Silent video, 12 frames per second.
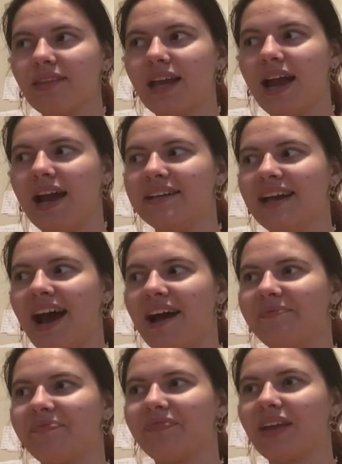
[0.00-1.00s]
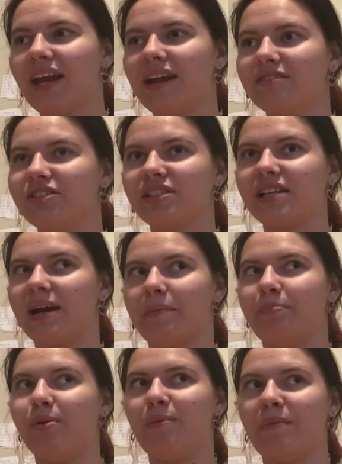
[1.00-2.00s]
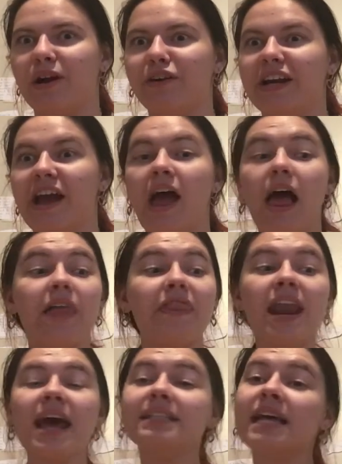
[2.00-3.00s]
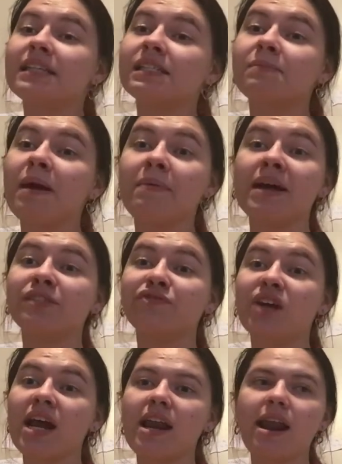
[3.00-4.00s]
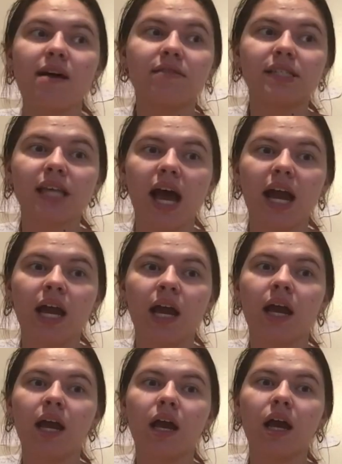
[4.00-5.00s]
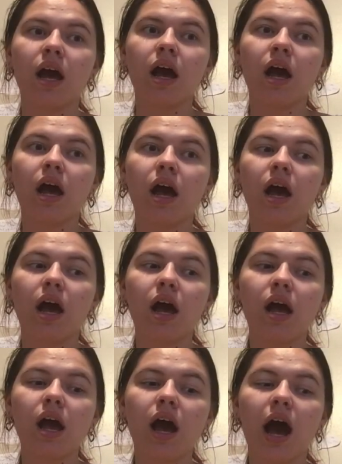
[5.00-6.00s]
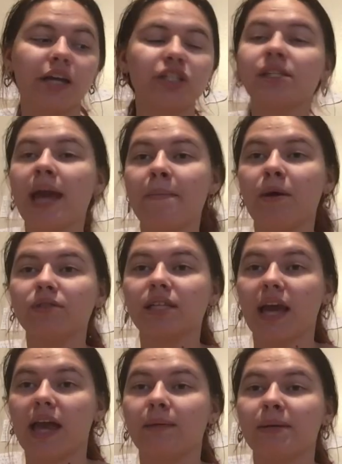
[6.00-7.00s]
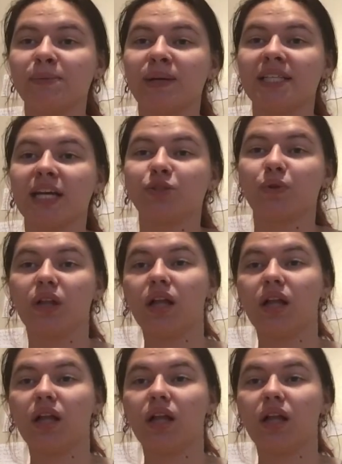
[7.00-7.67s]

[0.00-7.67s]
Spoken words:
And yeah, and I was just like, boom, agreed. Then I texted my best friend, and I was like, I just came out to Caleb as bisexual.